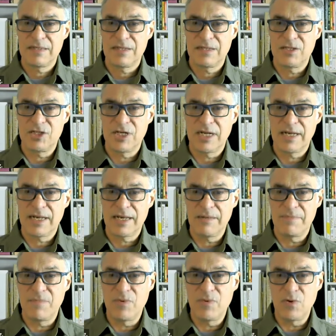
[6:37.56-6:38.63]
to
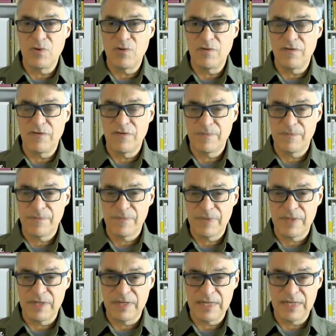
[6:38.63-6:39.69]
gently move
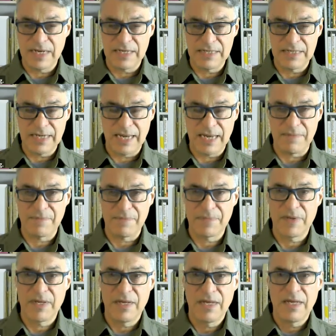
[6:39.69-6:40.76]
the dantian.
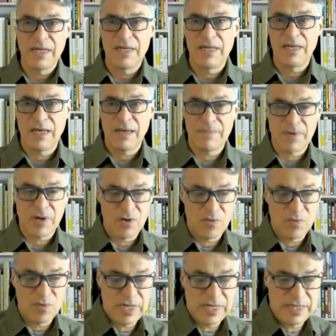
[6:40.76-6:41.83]
I'm going
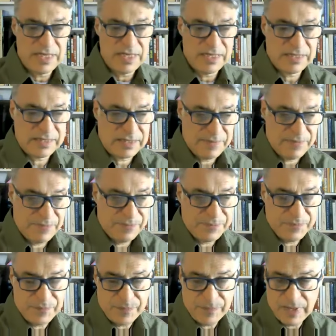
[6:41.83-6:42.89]
to read this
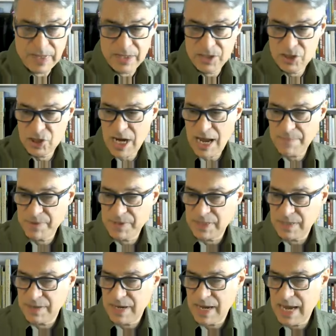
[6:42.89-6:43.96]

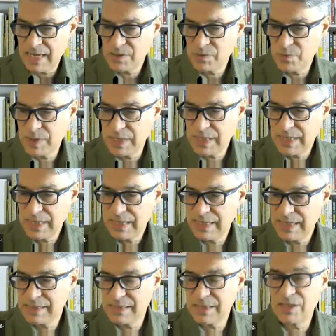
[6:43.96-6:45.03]
chapter as we
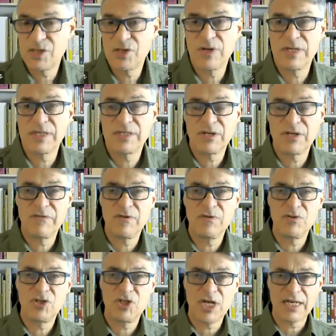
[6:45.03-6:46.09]
listen to it. So if
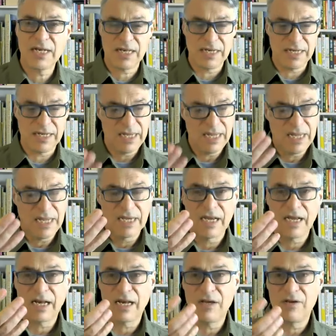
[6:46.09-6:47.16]
you gently
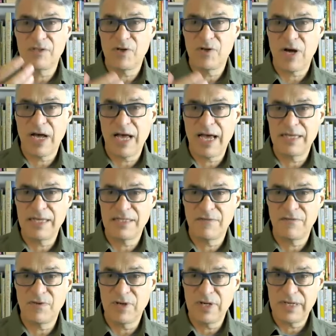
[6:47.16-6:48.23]
close your eyes,
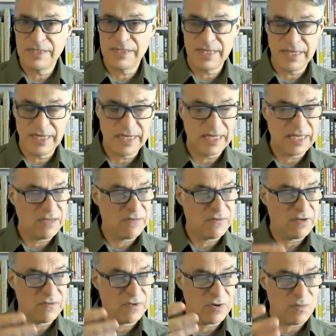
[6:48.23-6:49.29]
if you're listening,
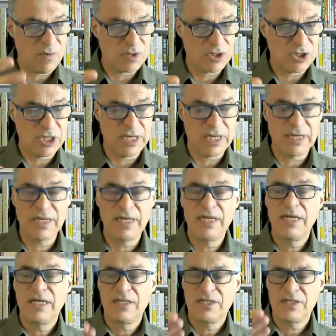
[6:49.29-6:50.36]
even if you're watching,
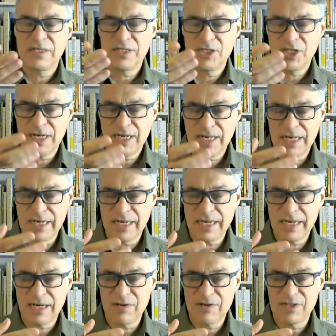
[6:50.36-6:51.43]
just gently
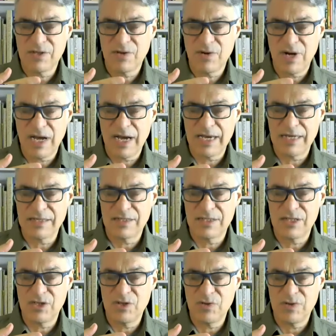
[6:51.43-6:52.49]
close your eyes,
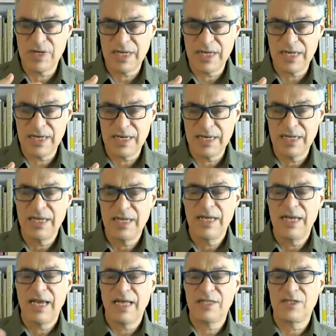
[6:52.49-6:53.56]
tune in
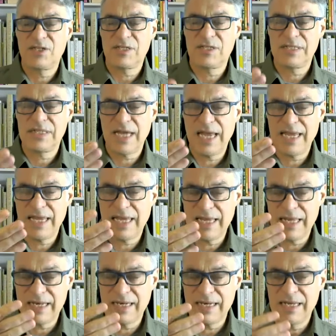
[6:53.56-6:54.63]
and just take
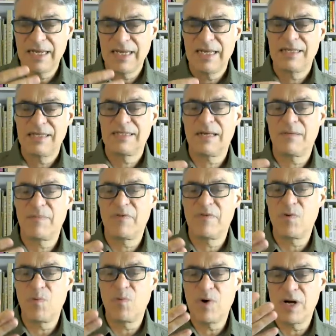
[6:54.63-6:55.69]
in some of
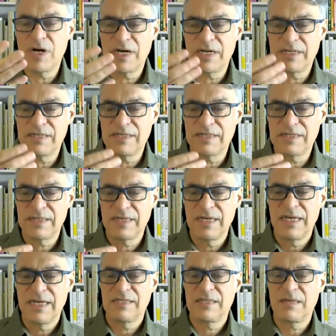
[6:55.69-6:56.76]
the words,
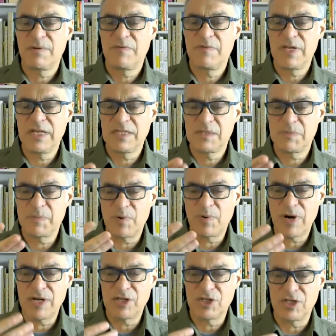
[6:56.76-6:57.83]
some of the
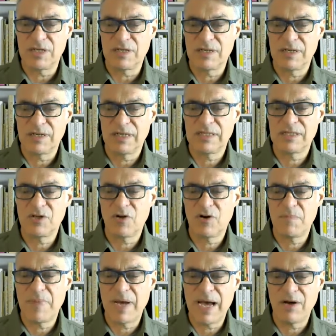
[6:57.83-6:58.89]
inspiration. It's
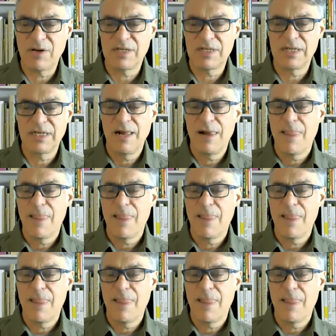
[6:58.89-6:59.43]
not about